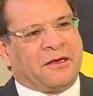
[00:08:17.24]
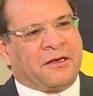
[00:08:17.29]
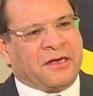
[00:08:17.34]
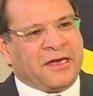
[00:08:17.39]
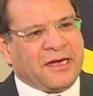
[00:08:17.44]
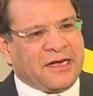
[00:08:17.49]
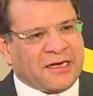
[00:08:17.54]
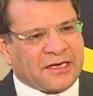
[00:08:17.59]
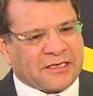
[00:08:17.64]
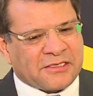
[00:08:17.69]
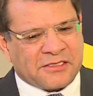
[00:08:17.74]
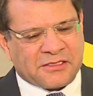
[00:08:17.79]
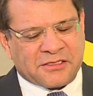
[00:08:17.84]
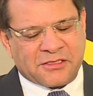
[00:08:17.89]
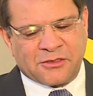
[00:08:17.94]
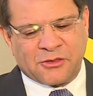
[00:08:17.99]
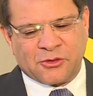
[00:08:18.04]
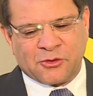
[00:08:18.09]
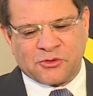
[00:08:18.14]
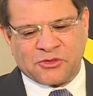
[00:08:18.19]

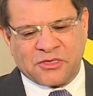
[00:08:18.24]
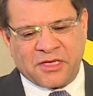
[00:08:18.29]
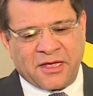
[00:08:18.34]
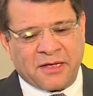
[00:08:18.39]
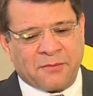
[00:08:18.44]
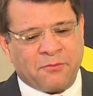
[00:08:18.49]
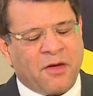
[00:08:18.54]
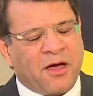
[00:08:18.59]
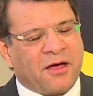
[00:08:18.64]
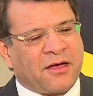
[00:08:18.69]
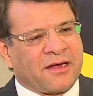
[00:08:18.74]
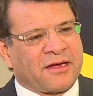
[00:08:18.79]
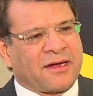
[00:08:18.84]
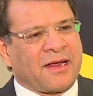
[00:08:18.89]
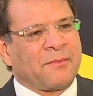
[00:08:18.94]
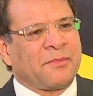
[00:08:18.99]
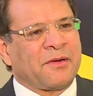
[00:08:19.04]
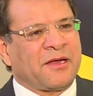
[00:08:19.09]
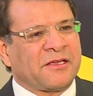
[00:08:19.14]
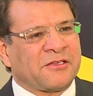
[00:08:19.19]
Needless to say, market
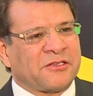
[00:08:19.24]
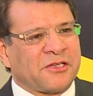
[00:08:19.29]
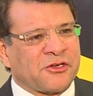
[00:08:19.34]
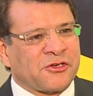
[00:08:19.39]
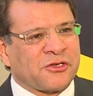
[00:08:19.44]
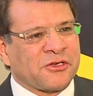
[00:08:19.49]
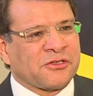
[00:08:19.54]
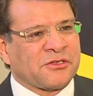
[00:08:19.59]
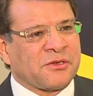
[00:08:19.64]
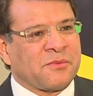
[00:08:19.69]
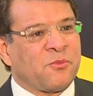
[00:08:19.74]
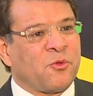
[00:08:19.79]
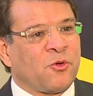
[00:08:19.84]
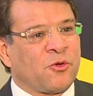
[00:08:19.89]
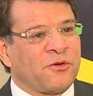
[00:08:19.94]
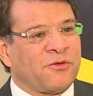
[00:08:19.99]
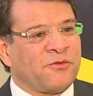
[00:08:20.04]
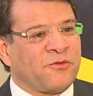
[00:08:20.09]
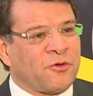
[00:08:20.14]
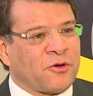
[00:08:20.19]
capitalization is
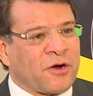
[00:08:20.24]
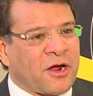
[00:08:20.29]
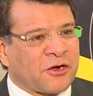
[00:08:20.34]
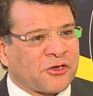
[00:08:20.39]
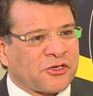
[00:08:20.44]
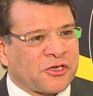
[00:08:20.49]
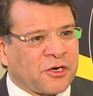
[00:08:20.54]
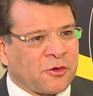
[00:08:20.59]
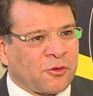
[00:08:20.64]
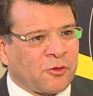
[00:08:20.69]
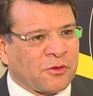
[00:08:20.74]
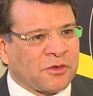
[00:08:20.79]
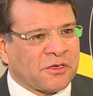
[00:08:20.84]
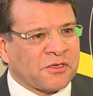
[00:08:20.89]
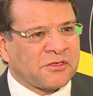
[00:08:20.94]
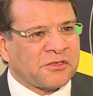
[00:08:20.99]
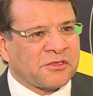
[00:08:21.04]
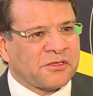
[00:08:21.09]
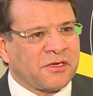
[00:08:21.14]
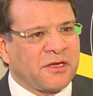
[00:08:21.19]
important for our
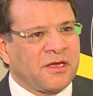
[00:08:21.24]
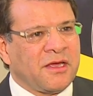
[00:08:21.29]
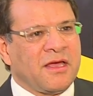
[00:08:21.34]
shareholders,